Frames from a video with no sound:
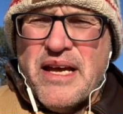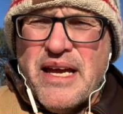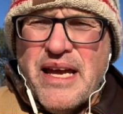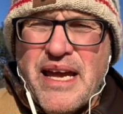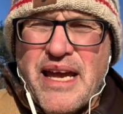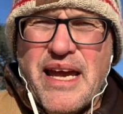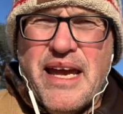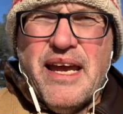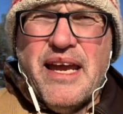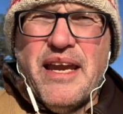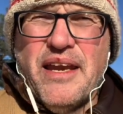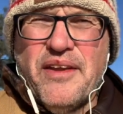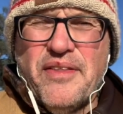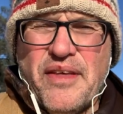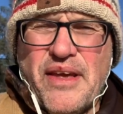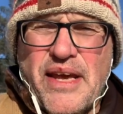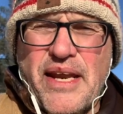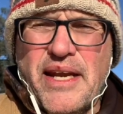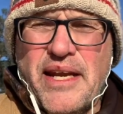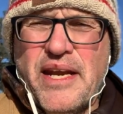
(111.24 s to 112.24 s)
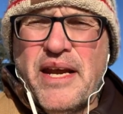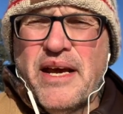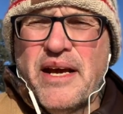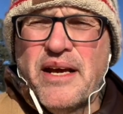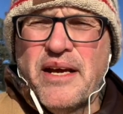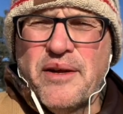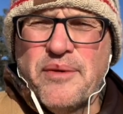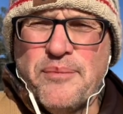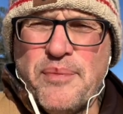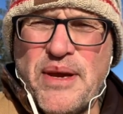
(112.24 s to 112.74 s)
And then
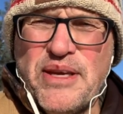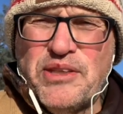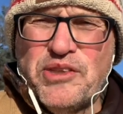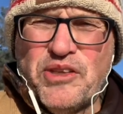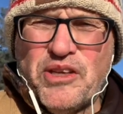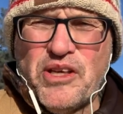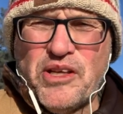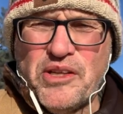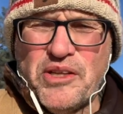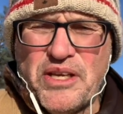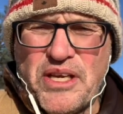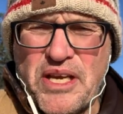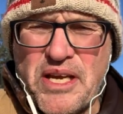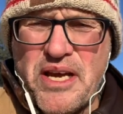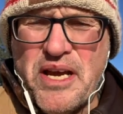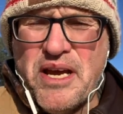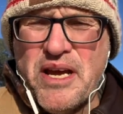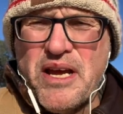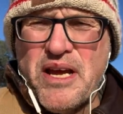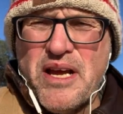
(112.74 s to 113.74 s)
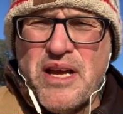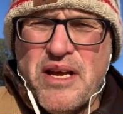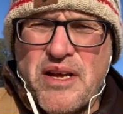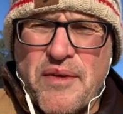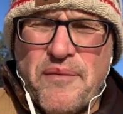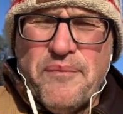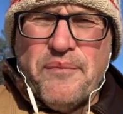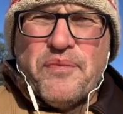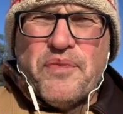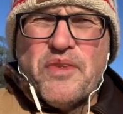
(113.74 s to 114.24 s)
basically,
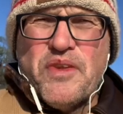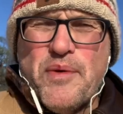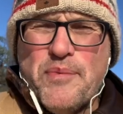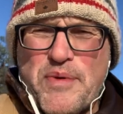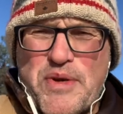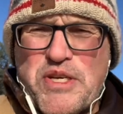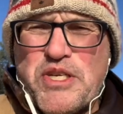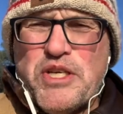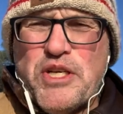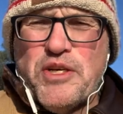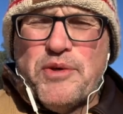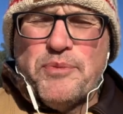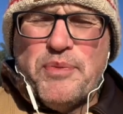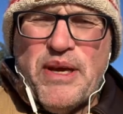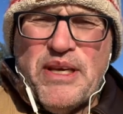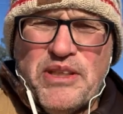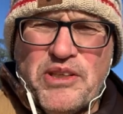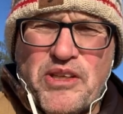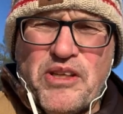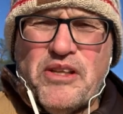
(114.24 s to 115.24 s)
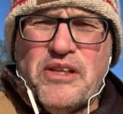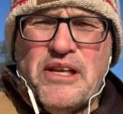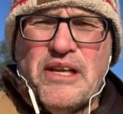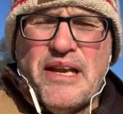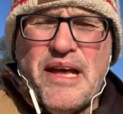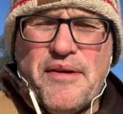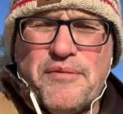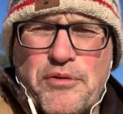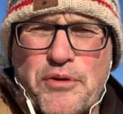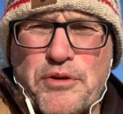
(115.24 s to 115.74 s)
emission, basically
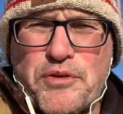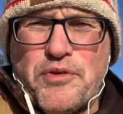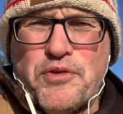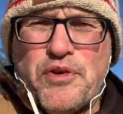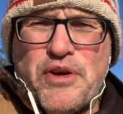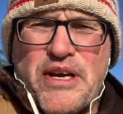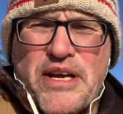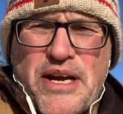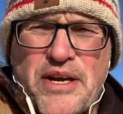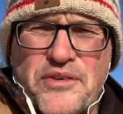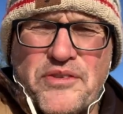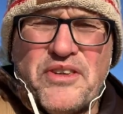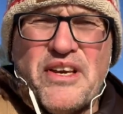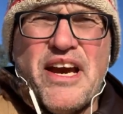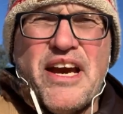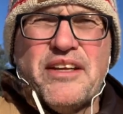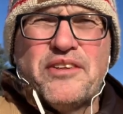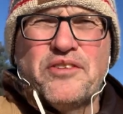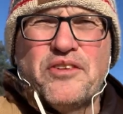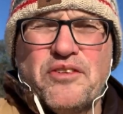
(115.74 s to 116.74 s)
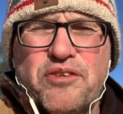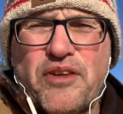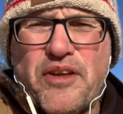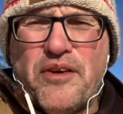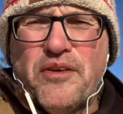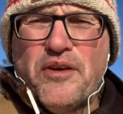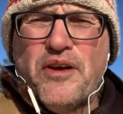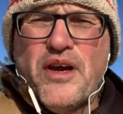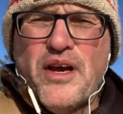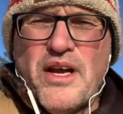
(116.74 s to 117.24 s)
levels of greenhouse gases
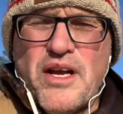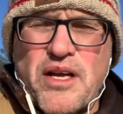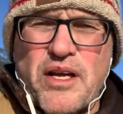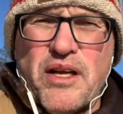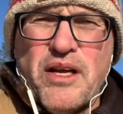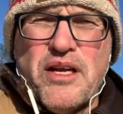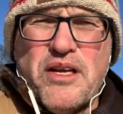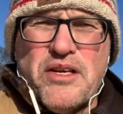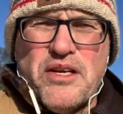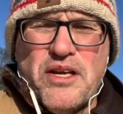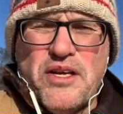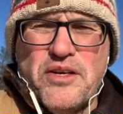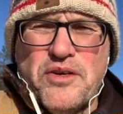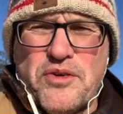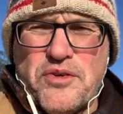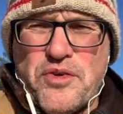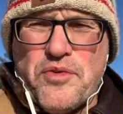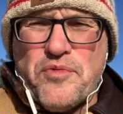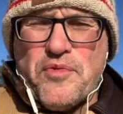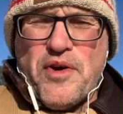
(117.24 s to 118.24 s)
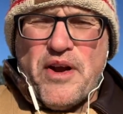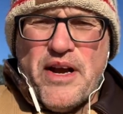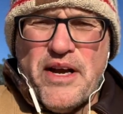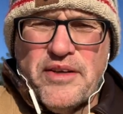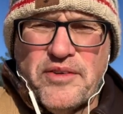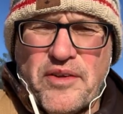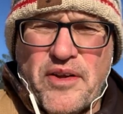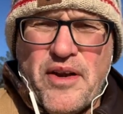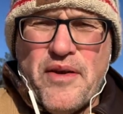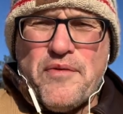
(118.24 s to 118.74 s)
and continue to
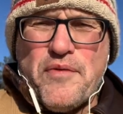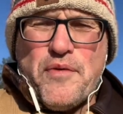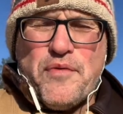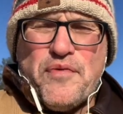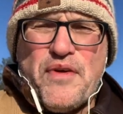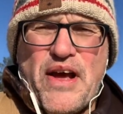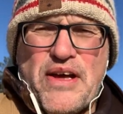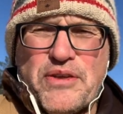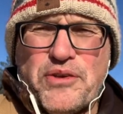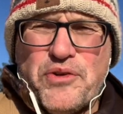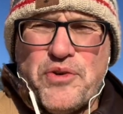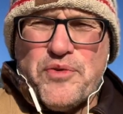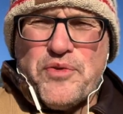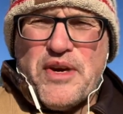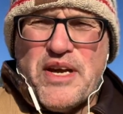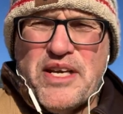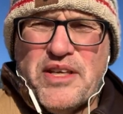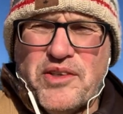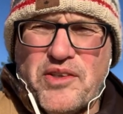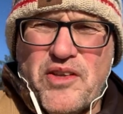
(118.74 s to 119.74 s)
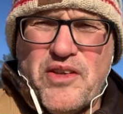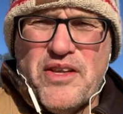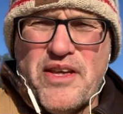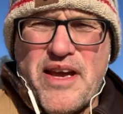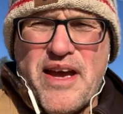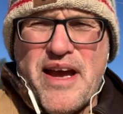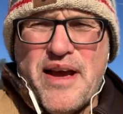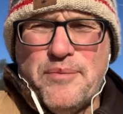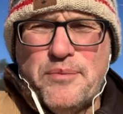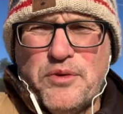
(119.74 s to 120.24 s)
rise at ever faster rates in
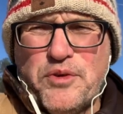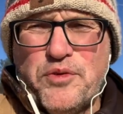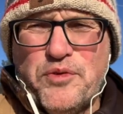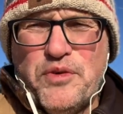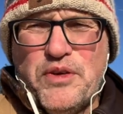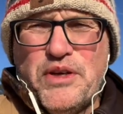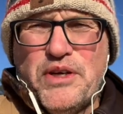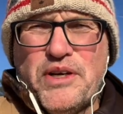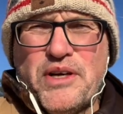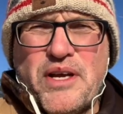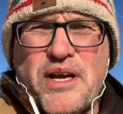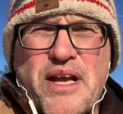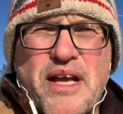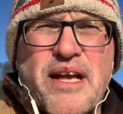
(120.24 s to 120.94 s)
the atmosphere.